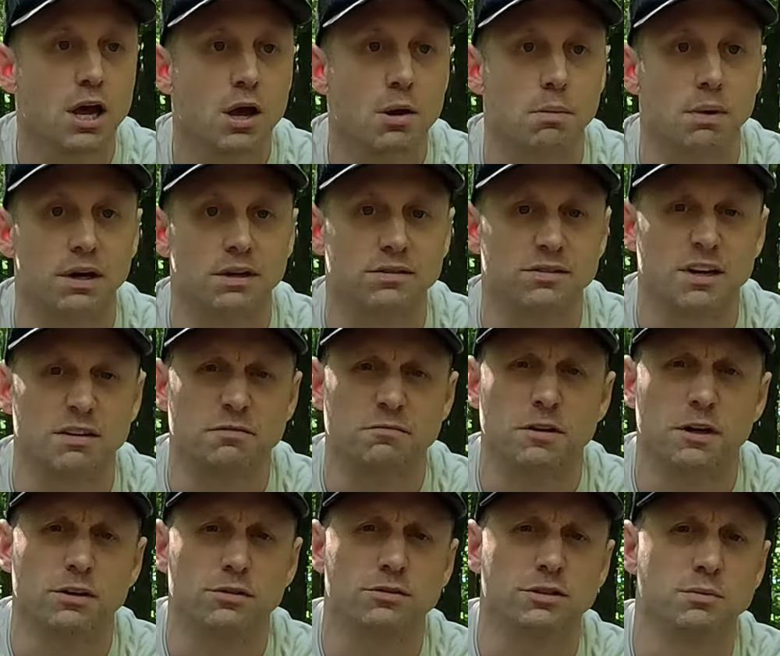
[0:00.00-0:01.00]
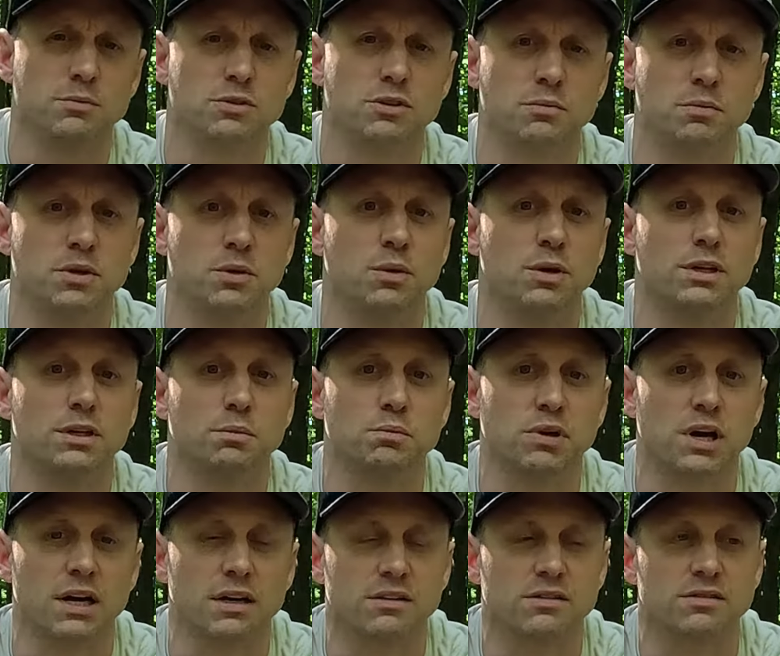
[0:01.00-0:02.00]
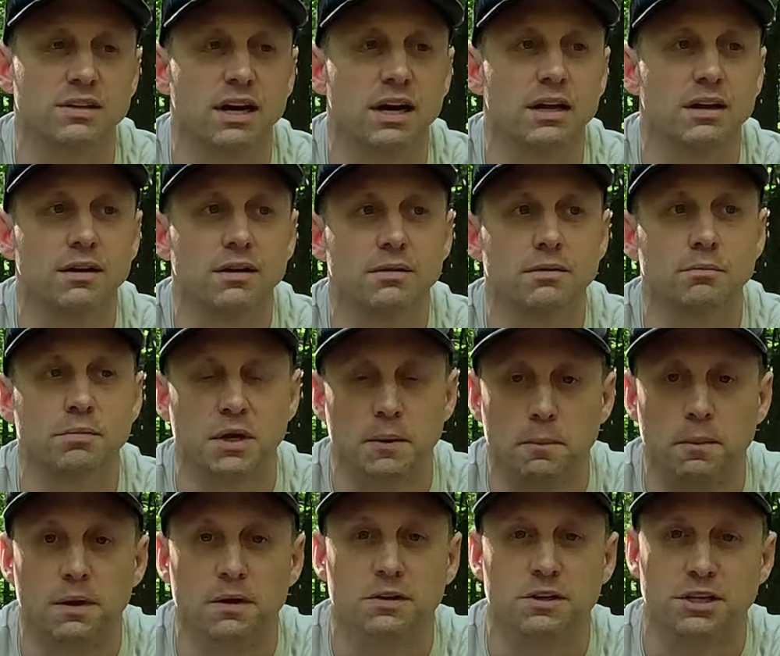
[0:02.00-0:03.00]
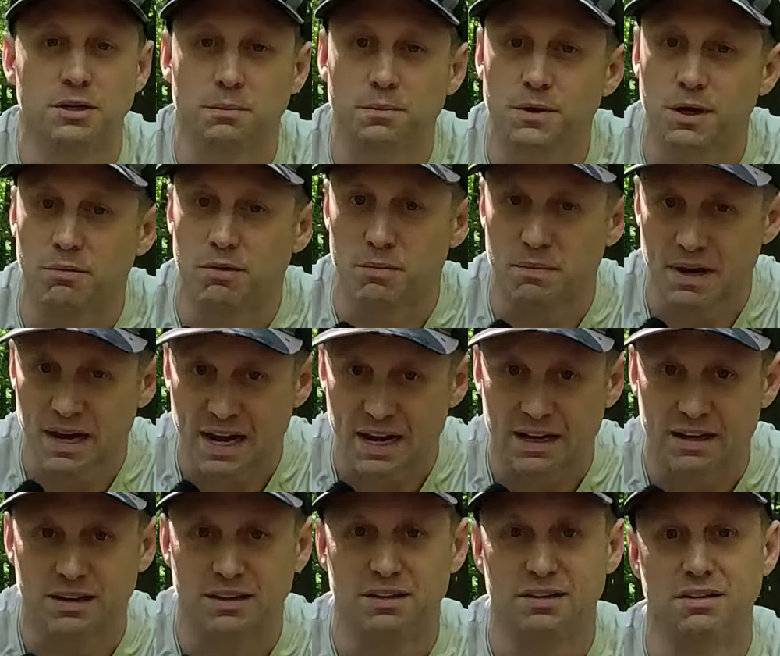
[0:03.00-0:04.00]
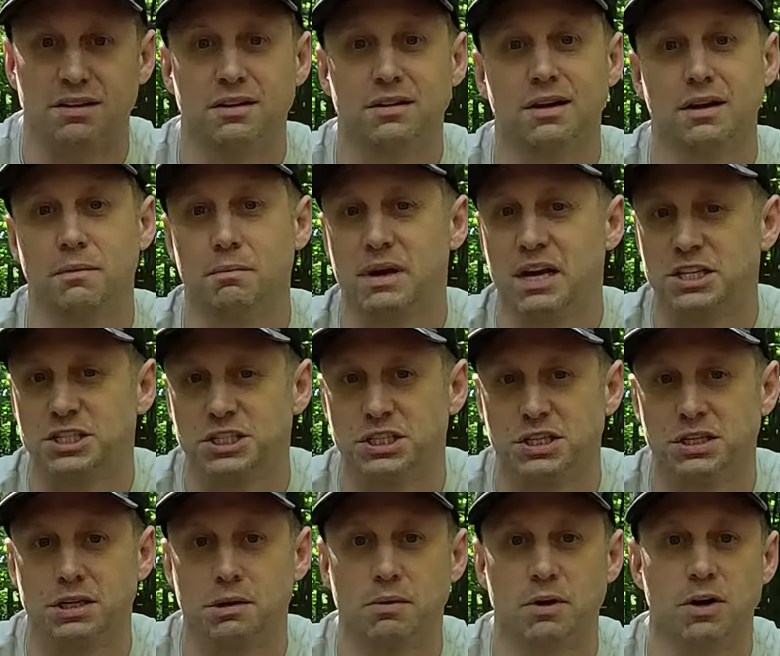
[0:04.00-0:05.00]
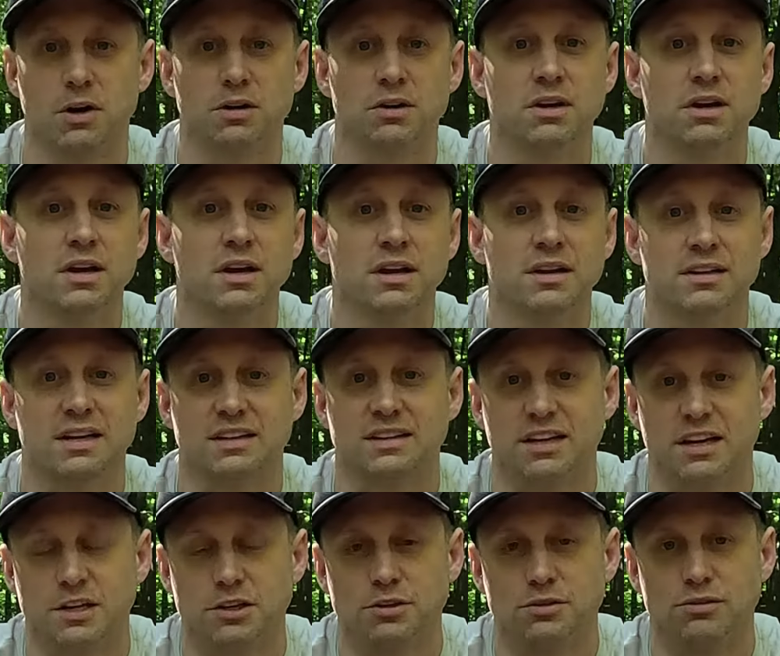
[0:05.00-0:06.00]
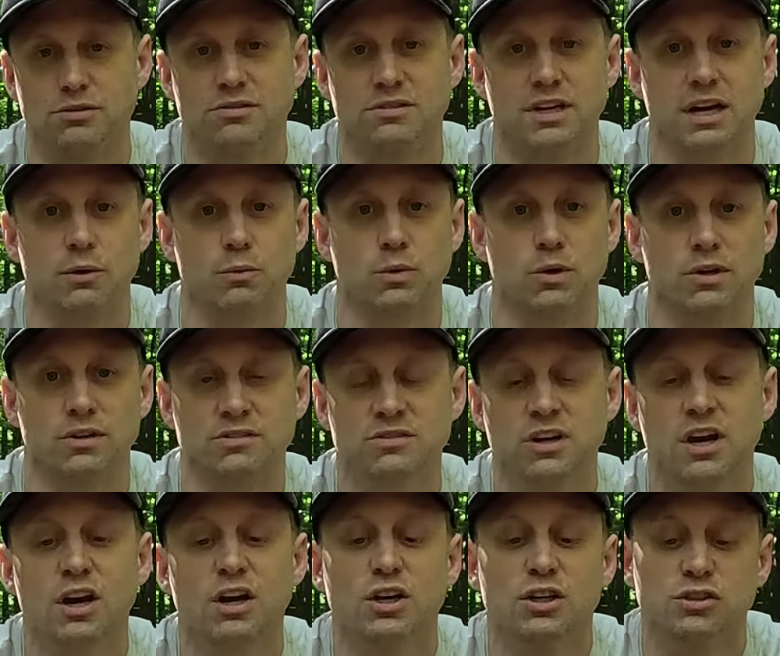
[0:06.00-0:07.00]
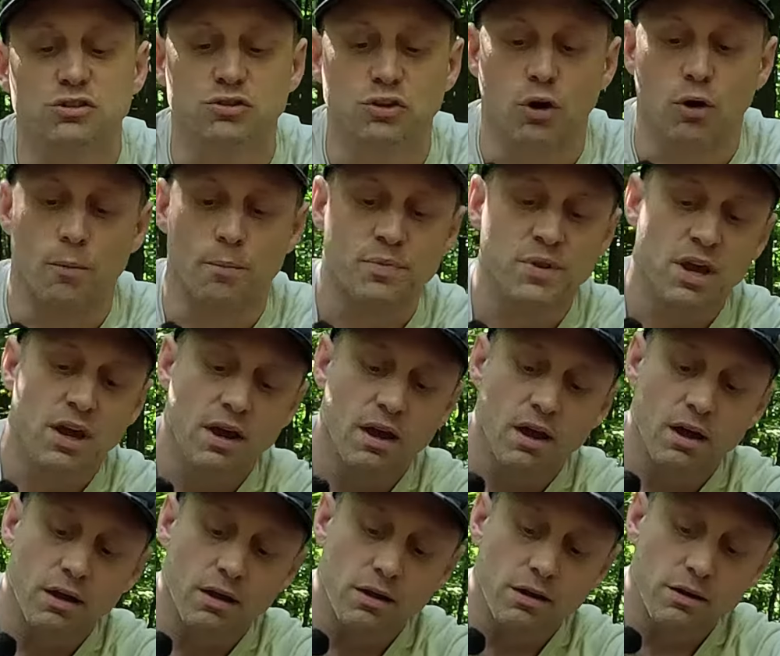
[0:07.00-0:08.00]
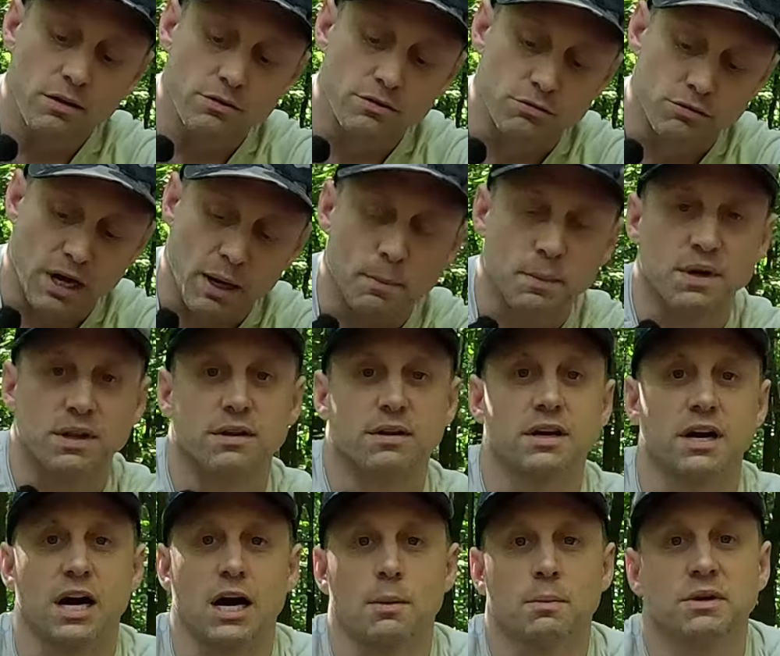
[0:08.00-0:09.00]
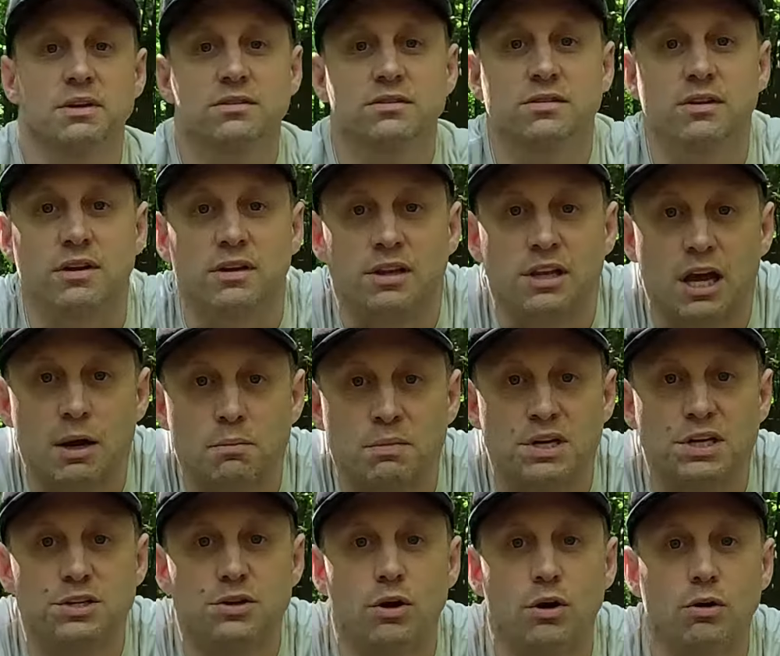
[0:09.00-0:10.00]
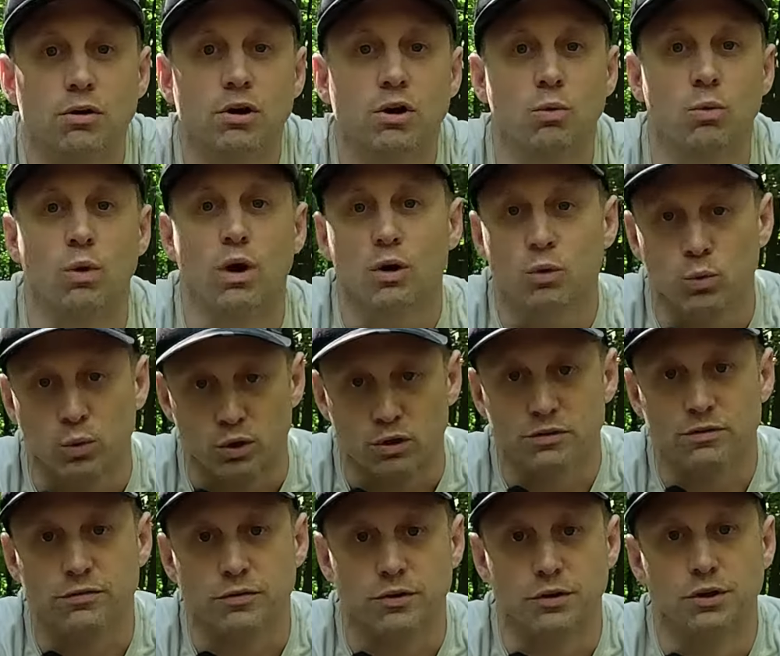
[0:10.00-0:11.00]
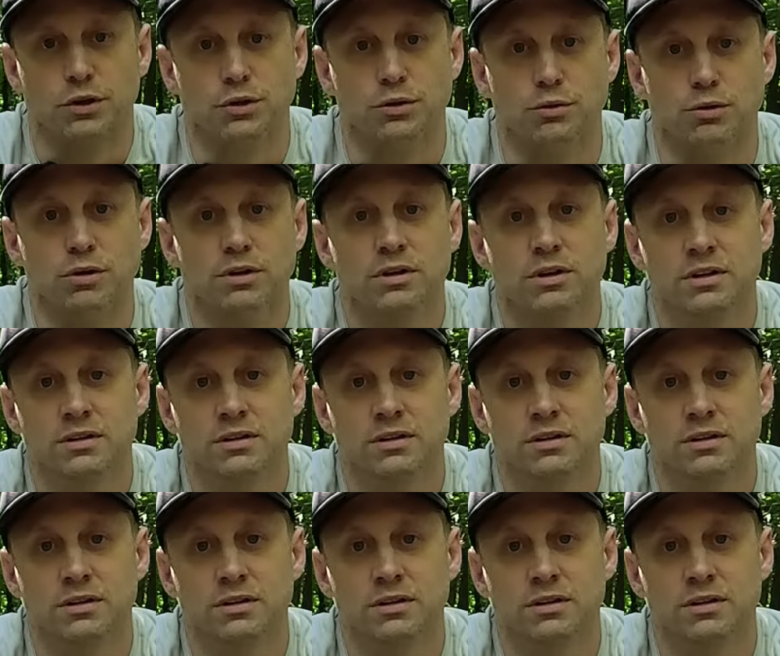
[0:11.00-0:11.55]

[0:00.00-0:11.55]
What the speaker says: But Zenfel seems to be one of the products that people keep coming back and mentioning about that they use that works. So drop it in the comments. Let me know what works for you.